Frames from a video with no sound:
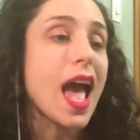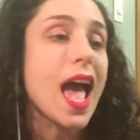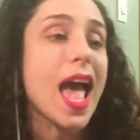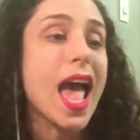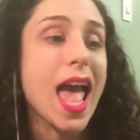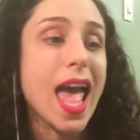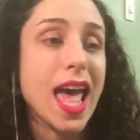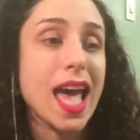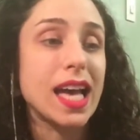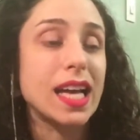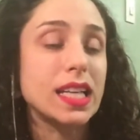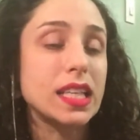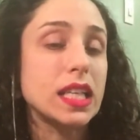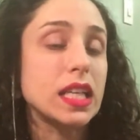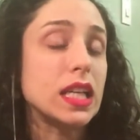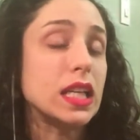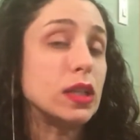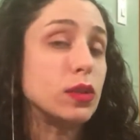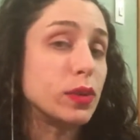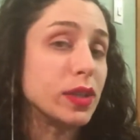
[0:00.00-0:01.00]
And
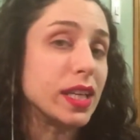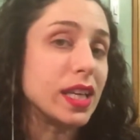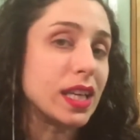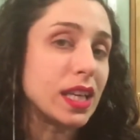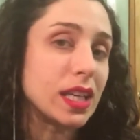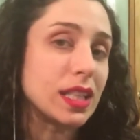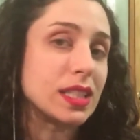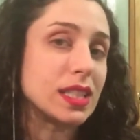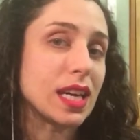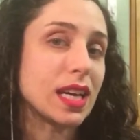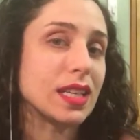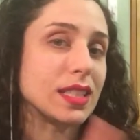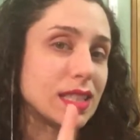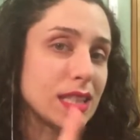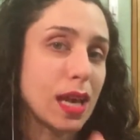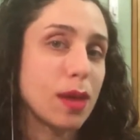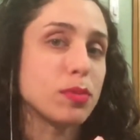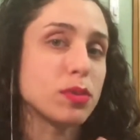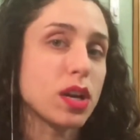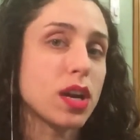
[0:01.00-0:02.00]
a reading is like a
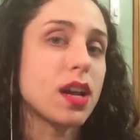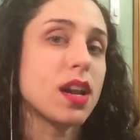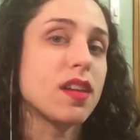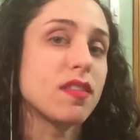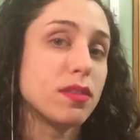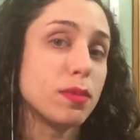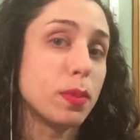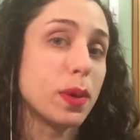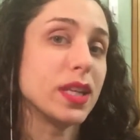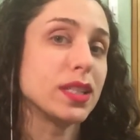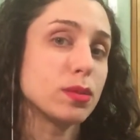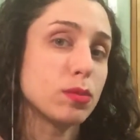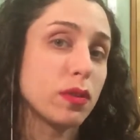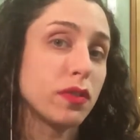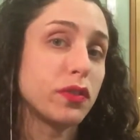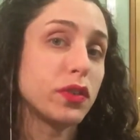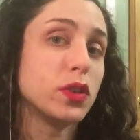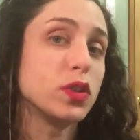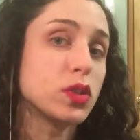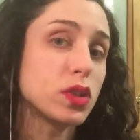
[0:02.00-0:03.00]
snapshot of the possible
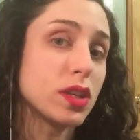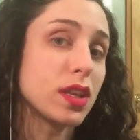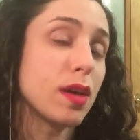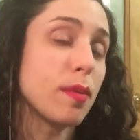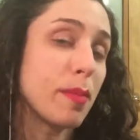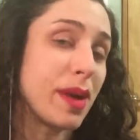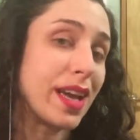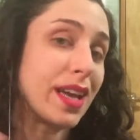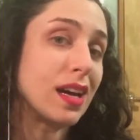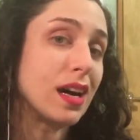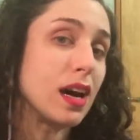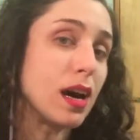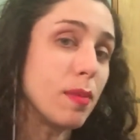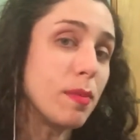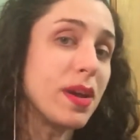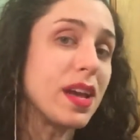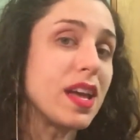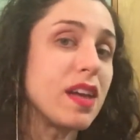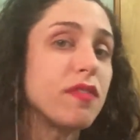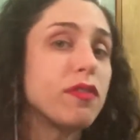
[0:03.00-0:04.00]
future that might come
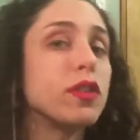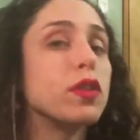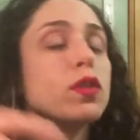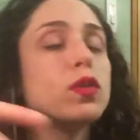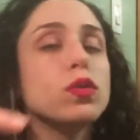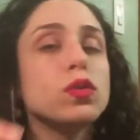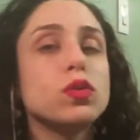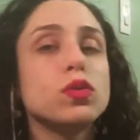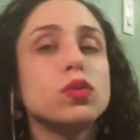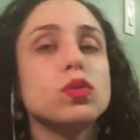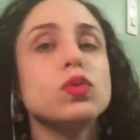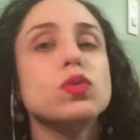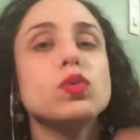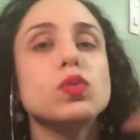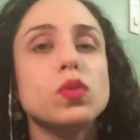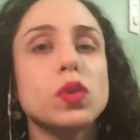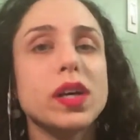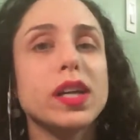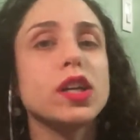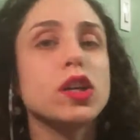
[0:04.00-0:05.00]
if you do
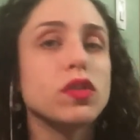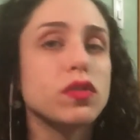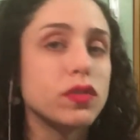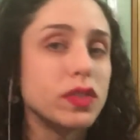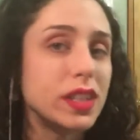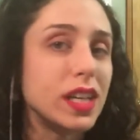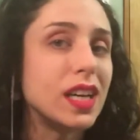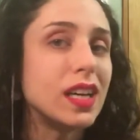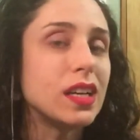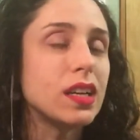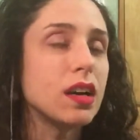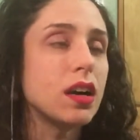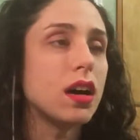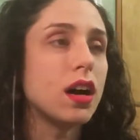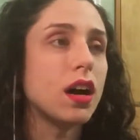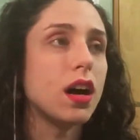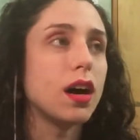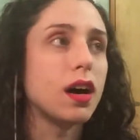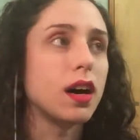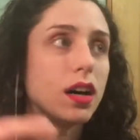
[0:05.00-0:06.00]
what you've done
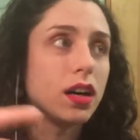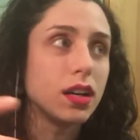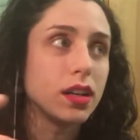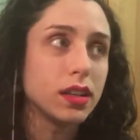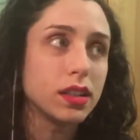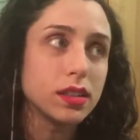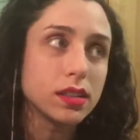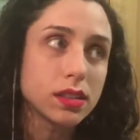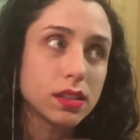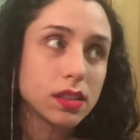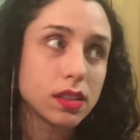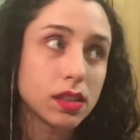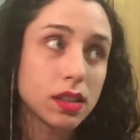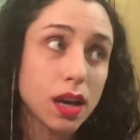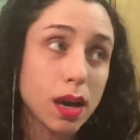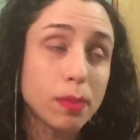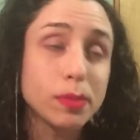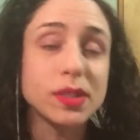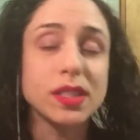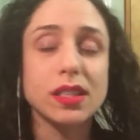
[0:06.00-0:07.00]
all
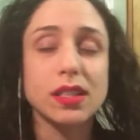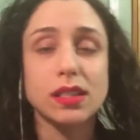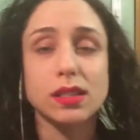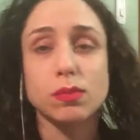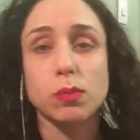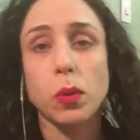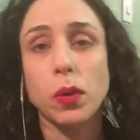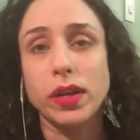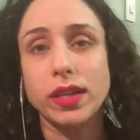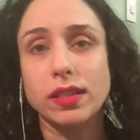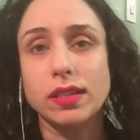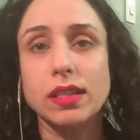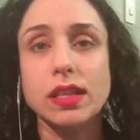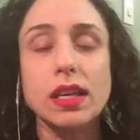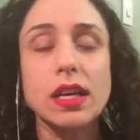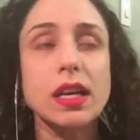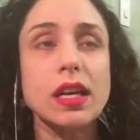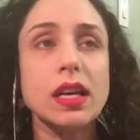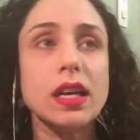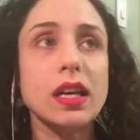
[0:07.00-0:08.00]
up to this point.
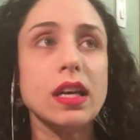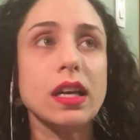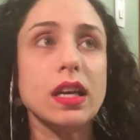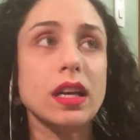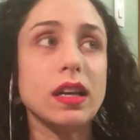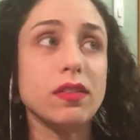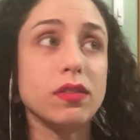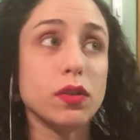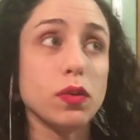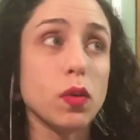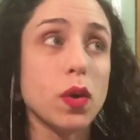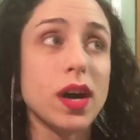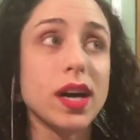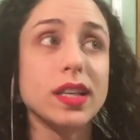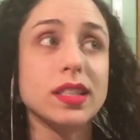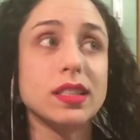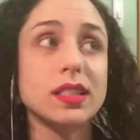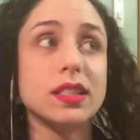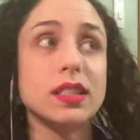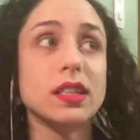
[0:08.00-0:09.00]
If you
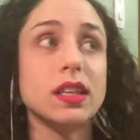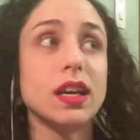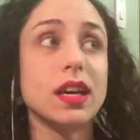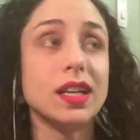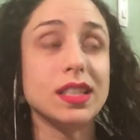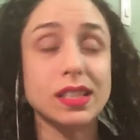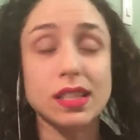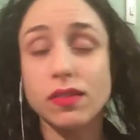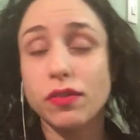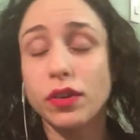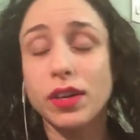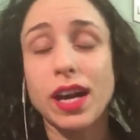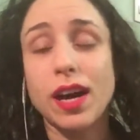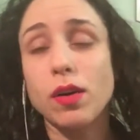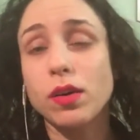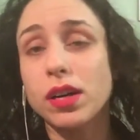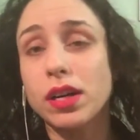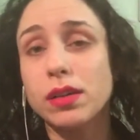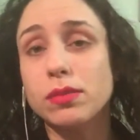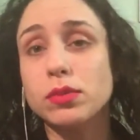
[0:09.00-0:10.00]
want a different
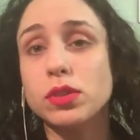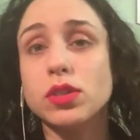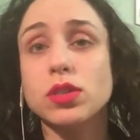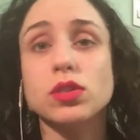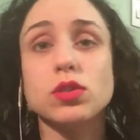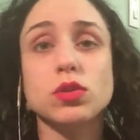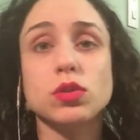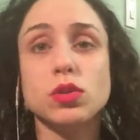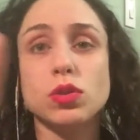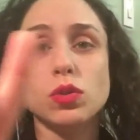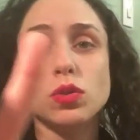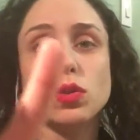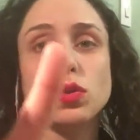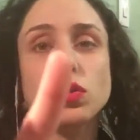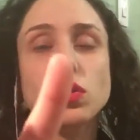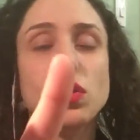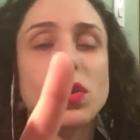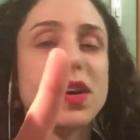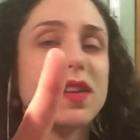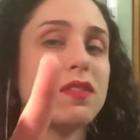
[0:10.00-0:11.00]
outcome, you can do
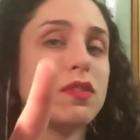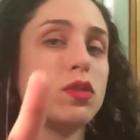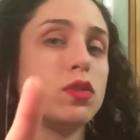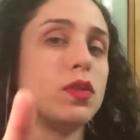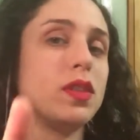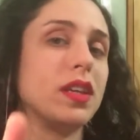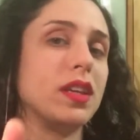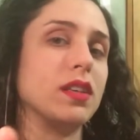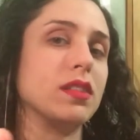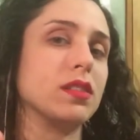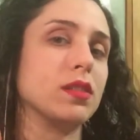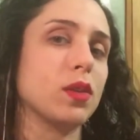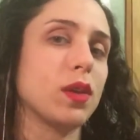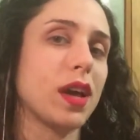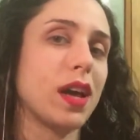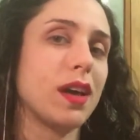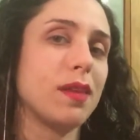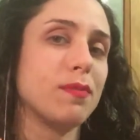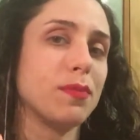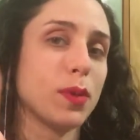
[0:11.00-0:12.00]
one of two things,
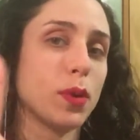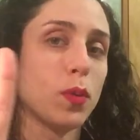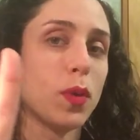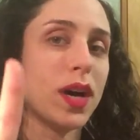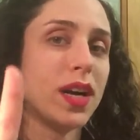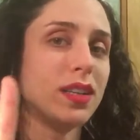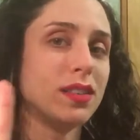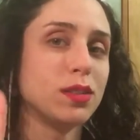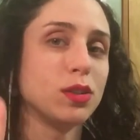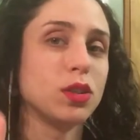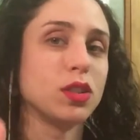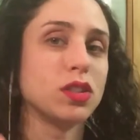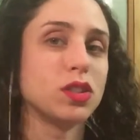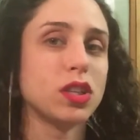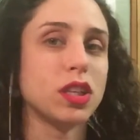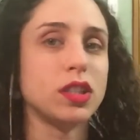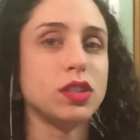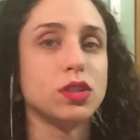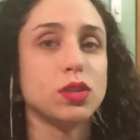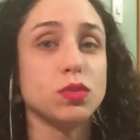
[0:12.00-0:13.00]
okay? One, you can
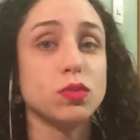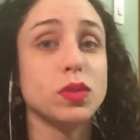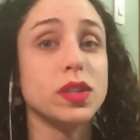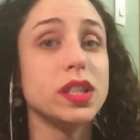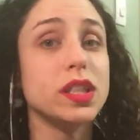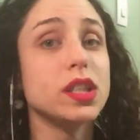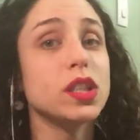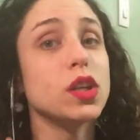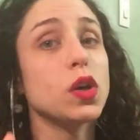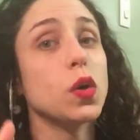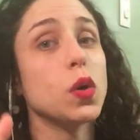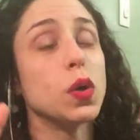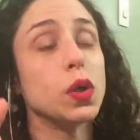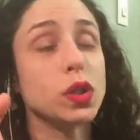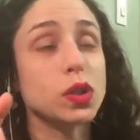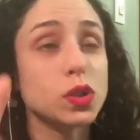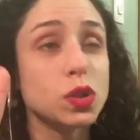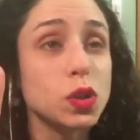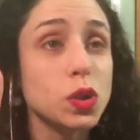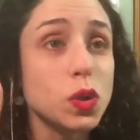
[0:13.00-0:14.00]
change the reader, or
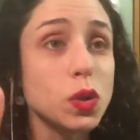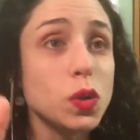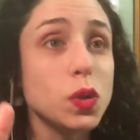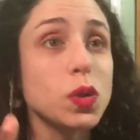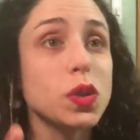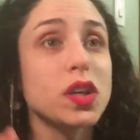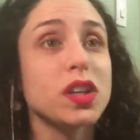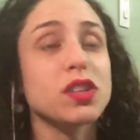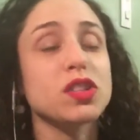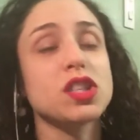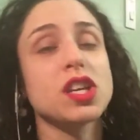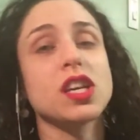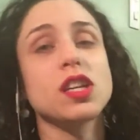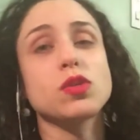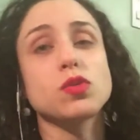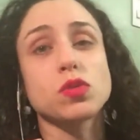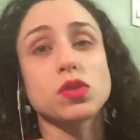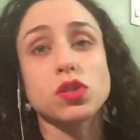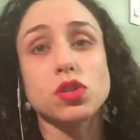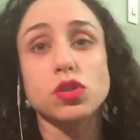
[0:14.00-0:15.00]
two, you can change
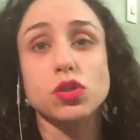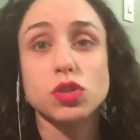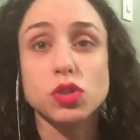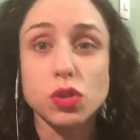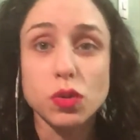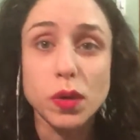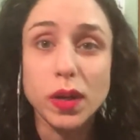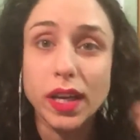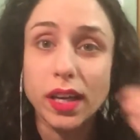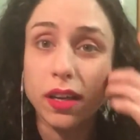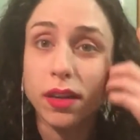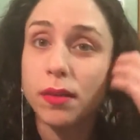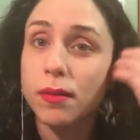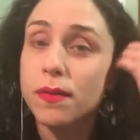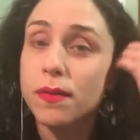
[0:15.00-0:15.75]
what you're doing,